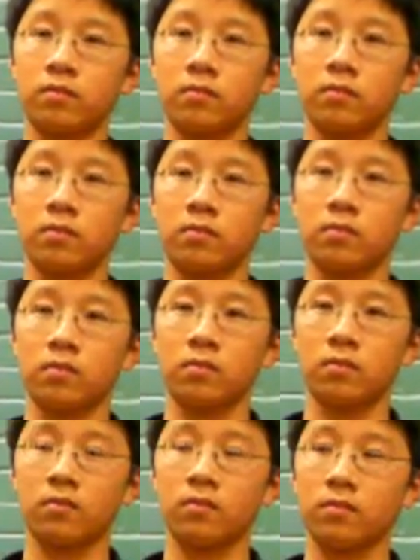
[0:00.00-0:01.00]

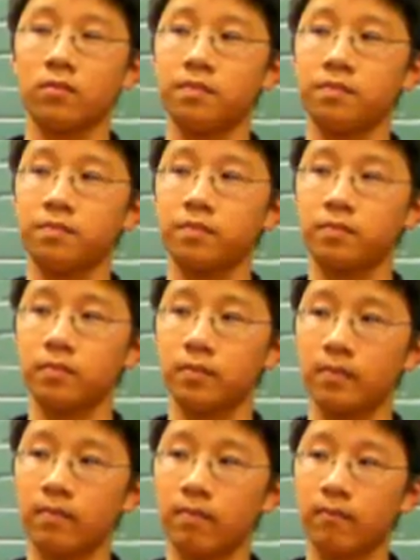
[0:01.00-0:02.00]

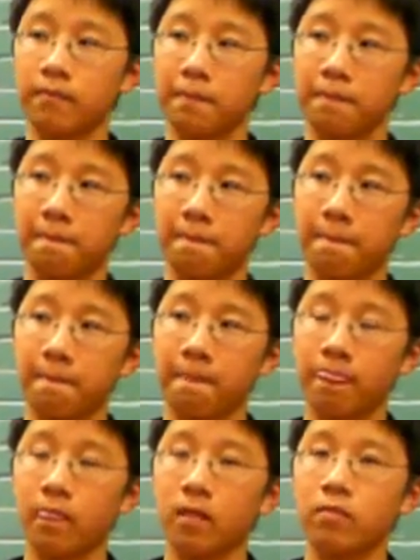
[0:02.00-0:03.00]

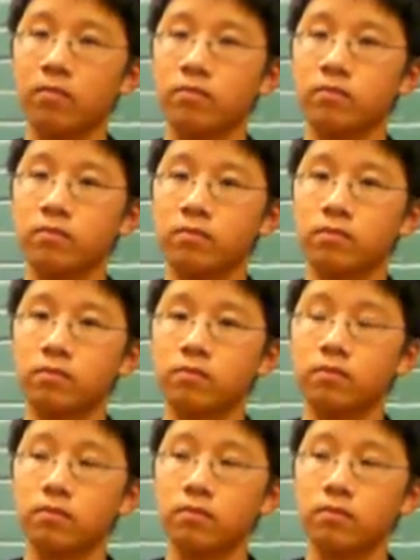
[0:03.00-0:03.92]
No words are spoken by the person on screen.